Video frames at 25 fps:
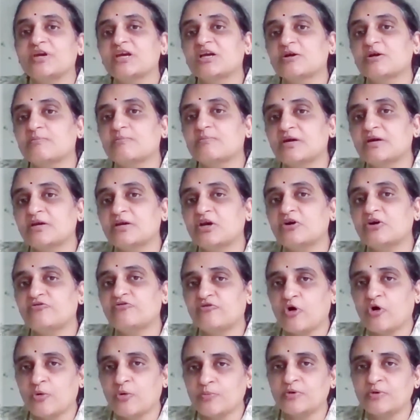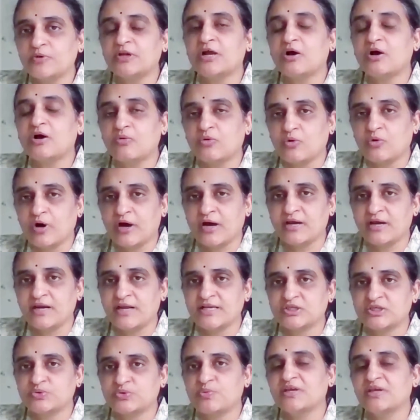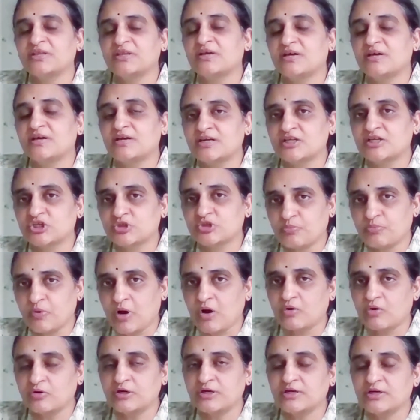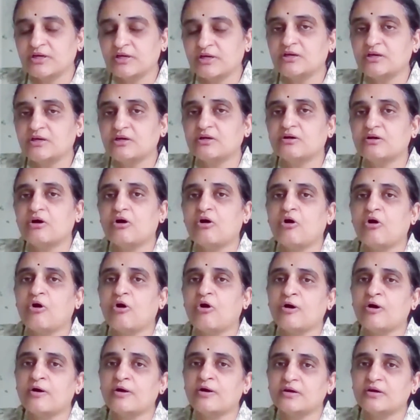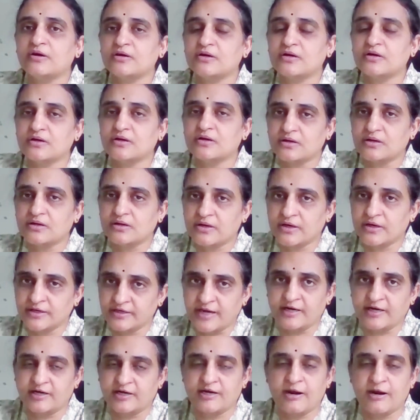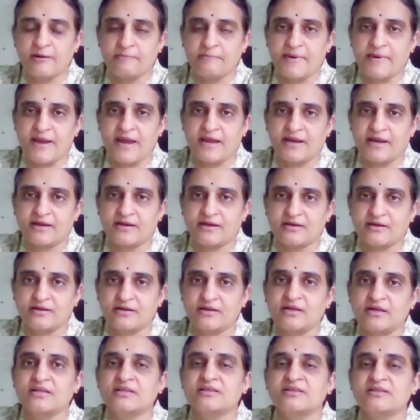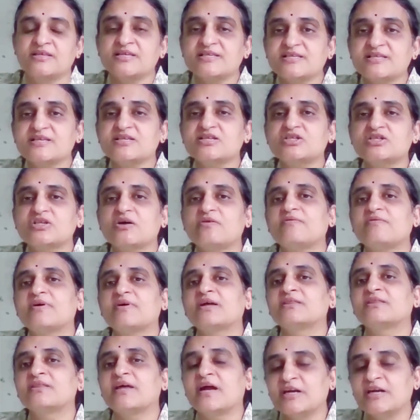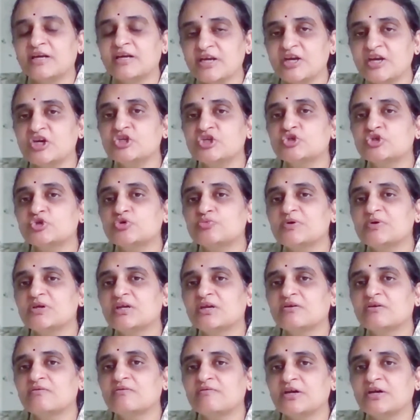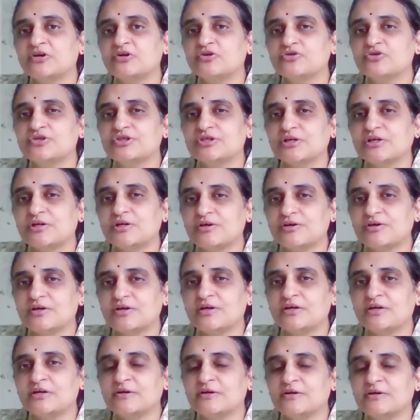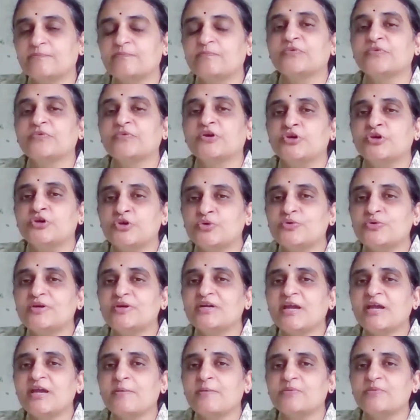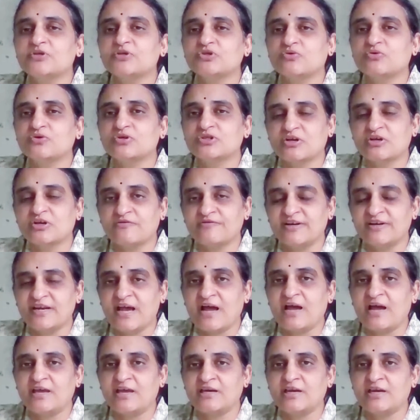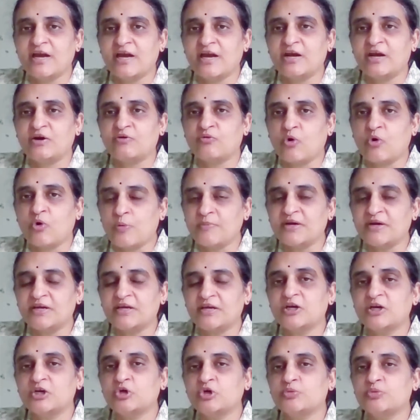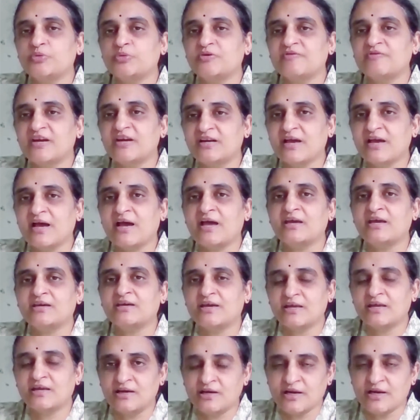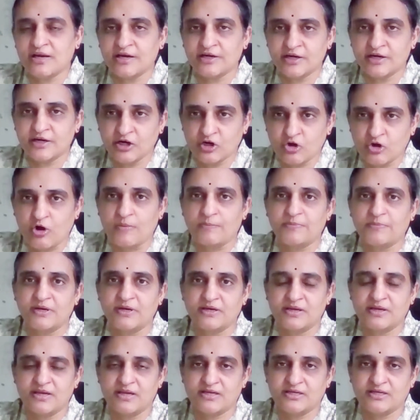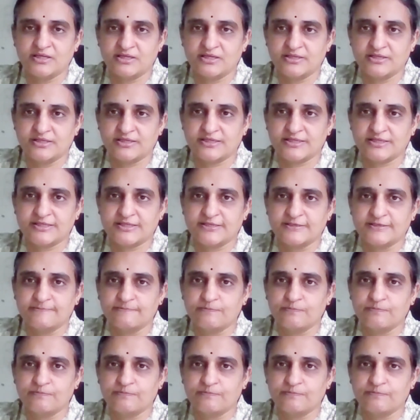recommended formula ORS, whether it's powder or a Tetra Pak, this is the one that needs to be given to children during episodes of diarrhea and vomiting to prevent diarrhea related complications.